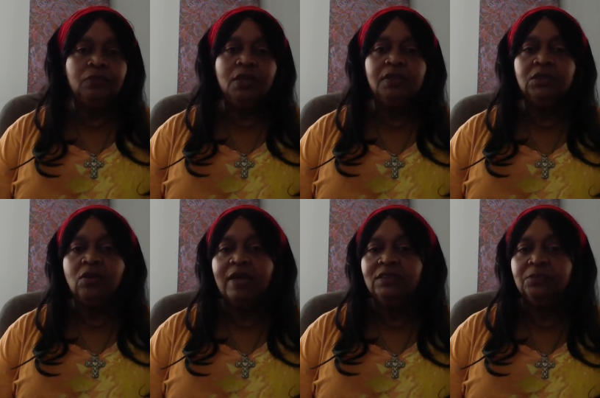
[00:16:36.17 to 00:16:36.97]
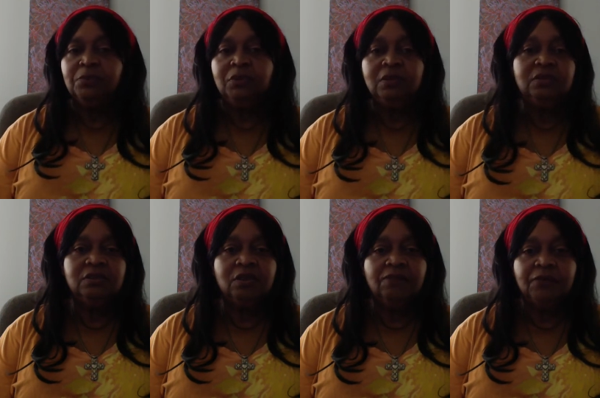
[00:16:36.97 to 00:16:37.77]
So I just put a little
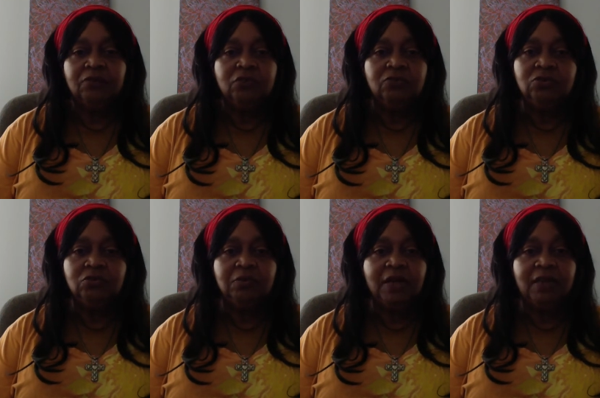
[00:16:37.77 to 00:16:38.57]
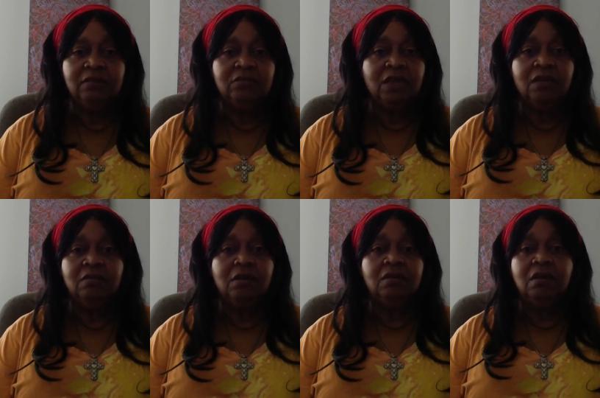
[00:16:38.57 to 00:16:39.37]
stuff on YouTube, and I didn't think
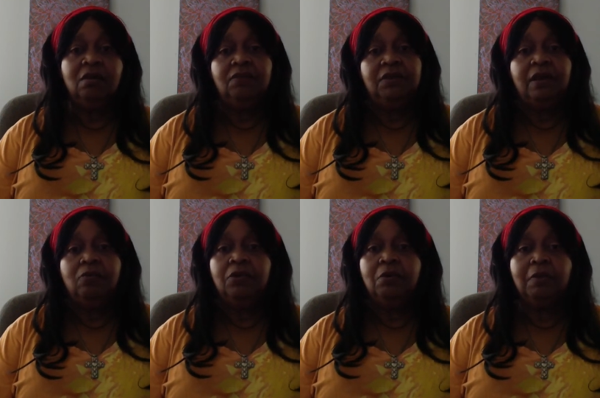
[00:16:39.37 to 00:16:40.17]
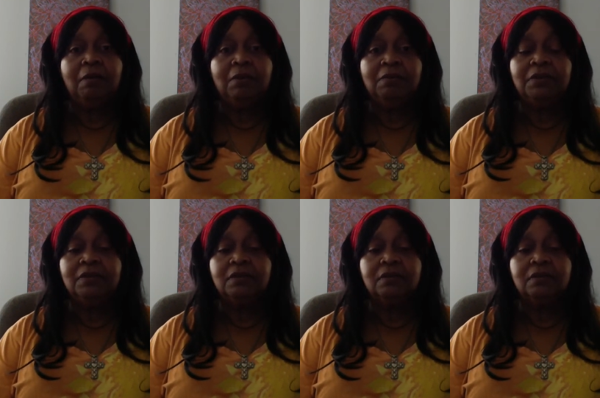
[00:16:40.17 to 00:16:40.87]
nothing of it. And I went on about my business.